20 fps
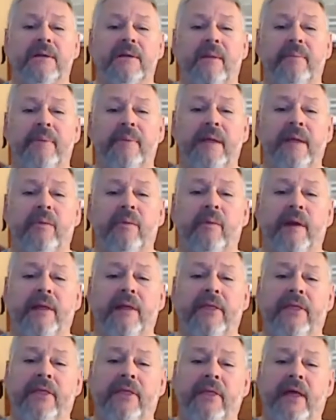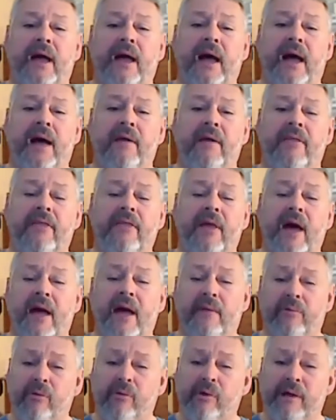something with uh,
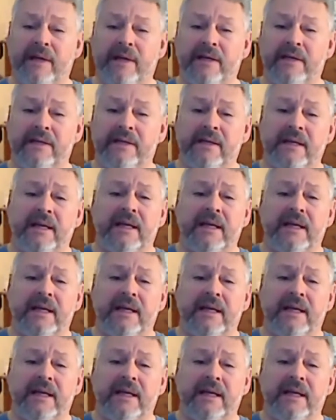thyroid,